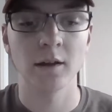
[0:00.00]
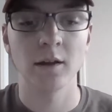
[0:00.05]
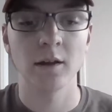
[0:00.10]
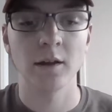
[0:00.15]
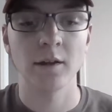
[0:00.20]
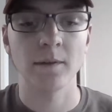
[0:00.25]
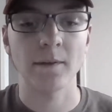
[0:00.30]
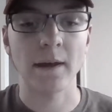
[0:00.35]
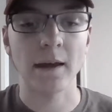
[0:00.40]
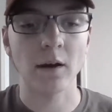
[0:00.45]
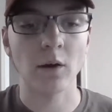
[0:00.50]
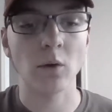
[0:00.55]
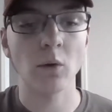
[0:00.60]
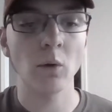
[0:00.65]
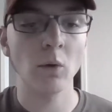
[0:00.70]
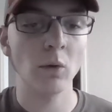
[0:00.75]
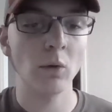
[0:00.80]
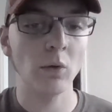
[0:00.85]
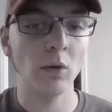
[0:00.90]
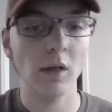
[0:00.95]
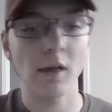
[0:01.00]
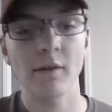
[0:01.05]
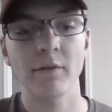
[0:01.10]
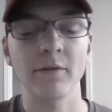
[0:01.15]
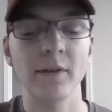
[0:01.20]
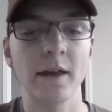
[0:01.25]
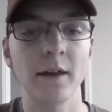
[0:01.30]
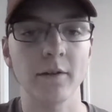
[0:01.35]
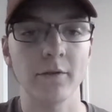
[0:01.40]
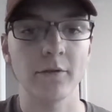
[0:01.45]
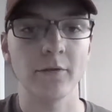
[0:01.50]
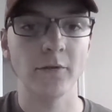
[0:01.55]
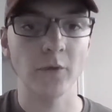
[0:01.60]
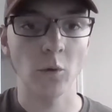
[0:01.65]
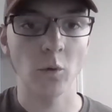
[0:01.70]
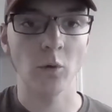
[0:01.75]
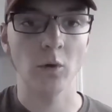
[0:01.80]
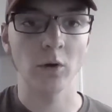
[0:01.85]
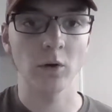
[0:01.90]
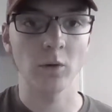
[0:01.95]
that whole event
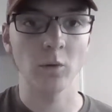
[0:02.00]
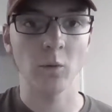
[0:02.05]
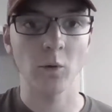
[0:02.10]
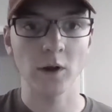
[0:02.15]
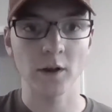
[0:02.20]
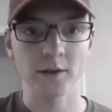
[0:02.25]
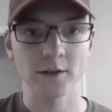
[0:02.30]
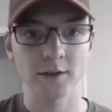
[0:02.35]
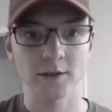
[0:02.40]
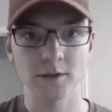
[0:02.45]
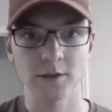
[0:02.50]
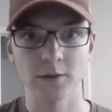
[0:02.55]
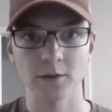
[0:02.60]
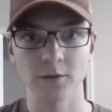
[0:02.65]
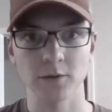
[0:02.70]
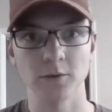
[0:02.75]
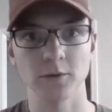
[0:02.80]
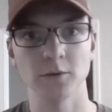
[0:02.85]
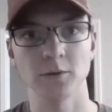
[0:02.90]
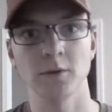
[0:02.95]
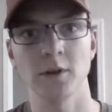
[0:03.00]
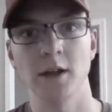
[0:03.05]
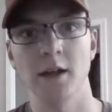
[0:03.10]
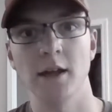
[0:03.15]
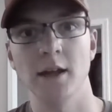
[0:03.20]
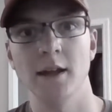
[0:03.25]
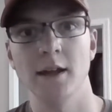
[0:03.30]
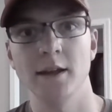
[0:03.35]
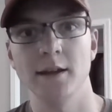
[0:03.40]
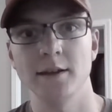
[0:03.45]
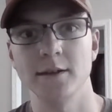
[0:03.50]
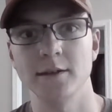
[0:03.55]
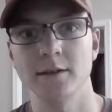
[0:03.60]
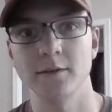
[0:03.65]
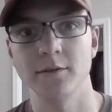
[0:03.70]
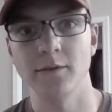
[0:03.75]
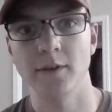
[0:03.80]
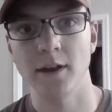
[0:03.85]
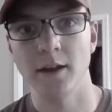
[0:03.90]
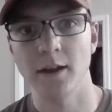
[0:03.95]
for, was to
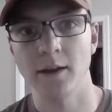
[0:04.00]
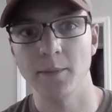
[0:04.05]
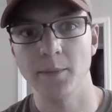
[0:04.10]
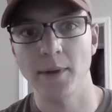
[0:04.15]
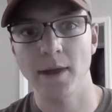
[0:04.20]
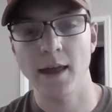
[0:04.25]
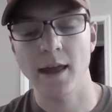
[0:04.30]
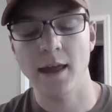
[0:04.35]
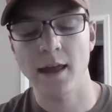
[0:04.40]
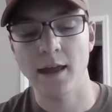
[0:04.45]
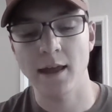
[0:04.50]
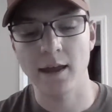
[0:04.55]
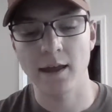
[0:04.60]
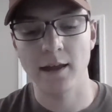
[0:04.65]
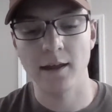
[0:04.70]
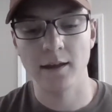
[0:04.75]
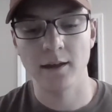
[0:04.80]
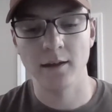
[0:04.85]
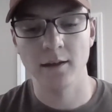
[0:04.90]
develop a